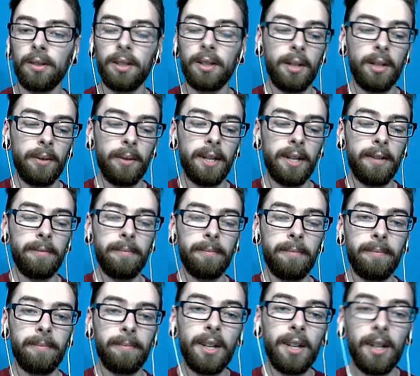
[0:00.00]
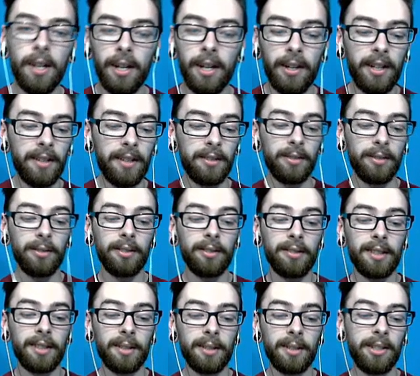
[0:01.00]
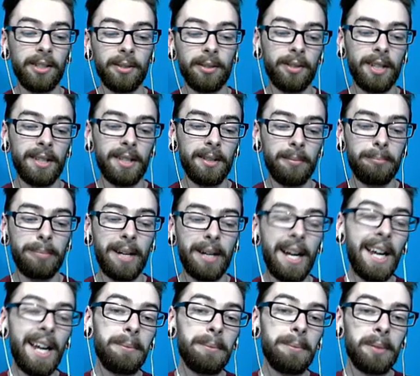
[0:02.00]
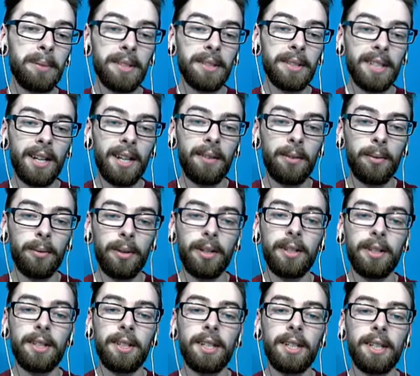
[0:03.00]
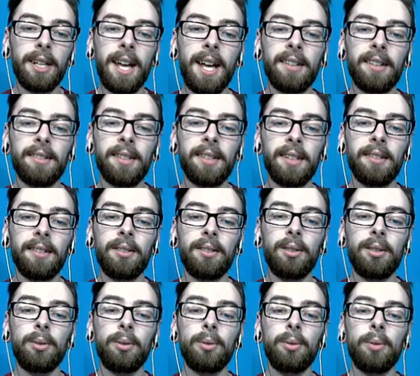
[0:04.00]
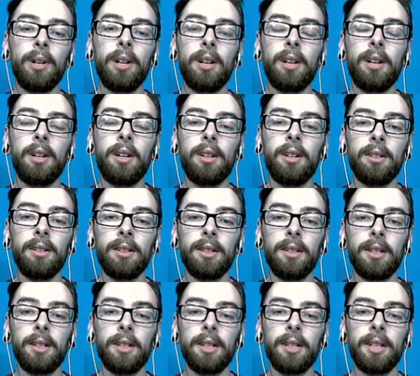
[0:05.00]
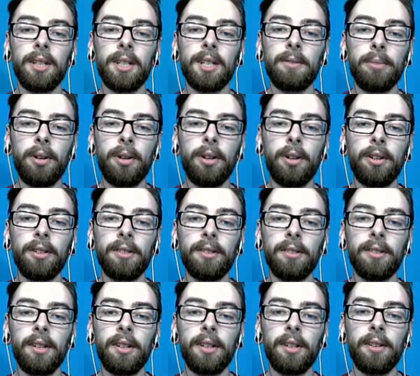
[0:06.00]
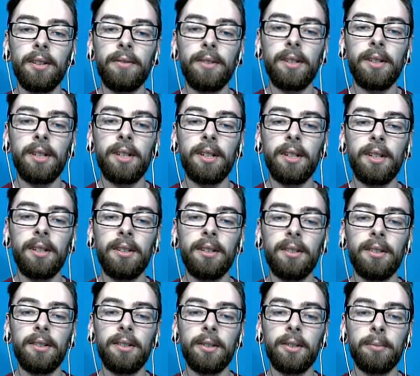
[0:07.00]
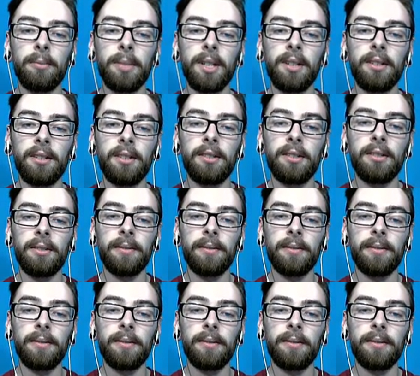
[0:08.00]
No, we can't. All right, so it looks like we're, we have to buy pretty much everywhere to gain access to uh, different parts of the secret base.